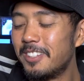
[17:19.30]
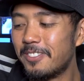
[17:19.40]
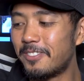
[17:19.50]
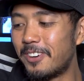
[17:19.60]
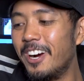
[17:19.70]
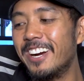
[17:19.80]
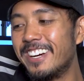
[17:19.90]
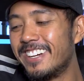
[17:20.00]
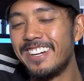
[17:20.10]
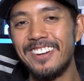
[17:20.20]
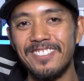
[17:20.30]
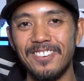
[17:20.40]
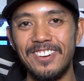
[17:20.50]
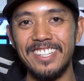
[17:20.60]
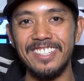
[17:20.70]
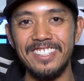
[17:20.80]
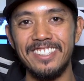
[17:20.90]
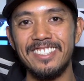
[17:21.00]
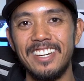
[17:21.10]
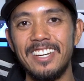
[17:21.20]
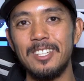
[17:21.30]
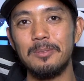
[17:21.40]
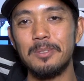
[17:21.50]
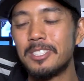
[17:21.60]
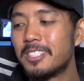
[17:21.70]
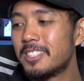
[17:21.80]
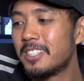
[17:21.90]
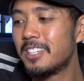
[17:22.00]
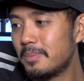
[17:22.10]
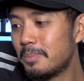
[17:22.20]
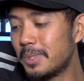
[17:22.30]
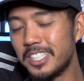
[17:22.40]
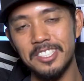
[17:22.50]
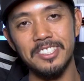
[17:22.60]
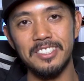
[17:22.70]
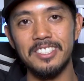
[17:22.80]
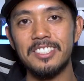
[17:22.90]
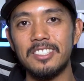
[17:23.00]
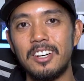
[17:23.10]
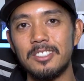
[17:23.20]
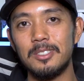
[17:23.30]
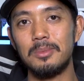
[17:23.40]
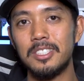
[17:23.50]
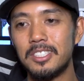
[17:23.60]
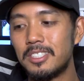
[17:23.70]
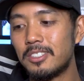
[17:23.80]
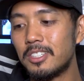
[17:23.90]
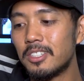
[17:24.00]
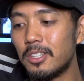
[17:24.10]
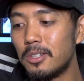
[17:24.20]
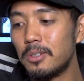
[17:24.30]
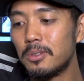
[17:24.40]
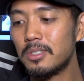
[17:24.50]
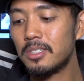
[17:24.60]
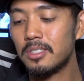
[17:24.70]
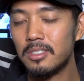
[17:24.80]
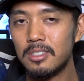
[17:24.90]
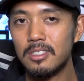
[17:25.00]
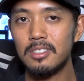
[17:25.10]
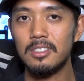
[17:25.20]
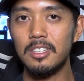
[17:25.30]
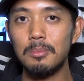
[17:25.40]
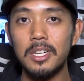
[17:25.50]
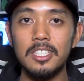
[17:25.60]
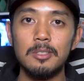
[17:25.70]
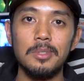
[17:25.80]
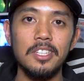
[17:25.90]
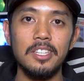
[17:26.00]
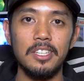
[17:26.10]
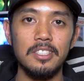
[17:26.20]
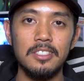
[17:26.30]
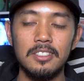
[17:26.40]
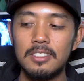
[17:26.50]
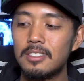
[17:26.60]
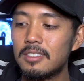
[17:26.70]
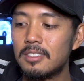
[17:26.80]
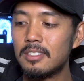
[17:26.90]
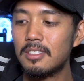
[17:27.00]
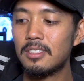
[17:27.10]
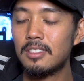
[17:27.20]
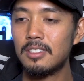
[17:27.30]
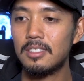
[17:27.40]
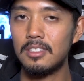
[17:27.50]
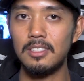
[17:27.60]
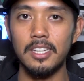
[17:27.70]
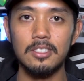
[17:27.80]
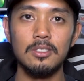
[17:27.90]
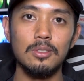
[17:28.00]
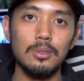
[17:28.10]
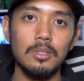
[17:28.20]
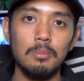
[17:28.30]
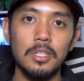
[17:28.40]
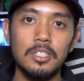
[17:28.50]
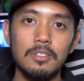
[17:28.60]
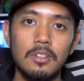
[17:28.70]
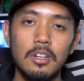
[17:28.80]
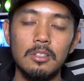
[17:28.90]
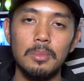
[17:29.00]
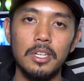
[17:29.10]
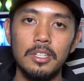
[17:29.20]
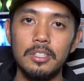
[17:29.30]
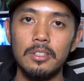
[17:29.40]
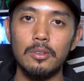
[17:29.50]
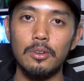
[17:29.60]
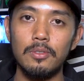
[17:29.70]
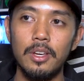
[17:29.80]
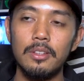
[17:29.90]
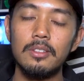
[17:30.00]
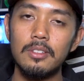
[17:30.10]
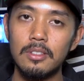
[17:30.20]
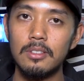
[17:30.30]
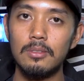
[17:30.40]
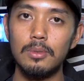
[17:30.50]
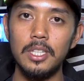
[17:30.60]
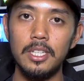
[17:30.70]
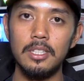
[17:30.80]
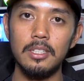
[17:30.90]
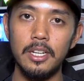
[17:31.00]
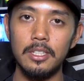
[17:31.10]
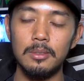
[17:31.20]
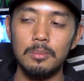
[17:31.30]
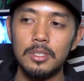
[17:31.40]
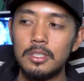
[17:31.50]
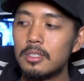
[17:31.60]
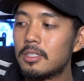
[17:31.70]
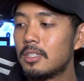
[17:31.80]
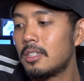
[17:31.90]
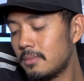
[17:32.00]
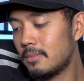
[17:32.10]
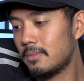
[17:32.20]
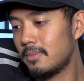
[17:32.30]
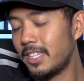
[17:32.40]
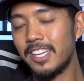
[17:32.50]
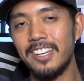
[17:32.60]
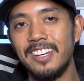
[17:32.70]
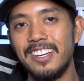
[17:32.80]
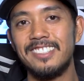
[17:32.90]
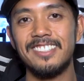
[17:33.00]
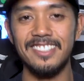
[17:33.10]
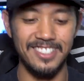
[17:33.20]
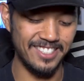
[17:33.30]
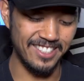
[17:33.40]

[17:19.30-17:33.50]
for one of the items. But this is awesome. This is gonna go in my display case next to a bunch of all of my other Corvette related items. Yeah, I just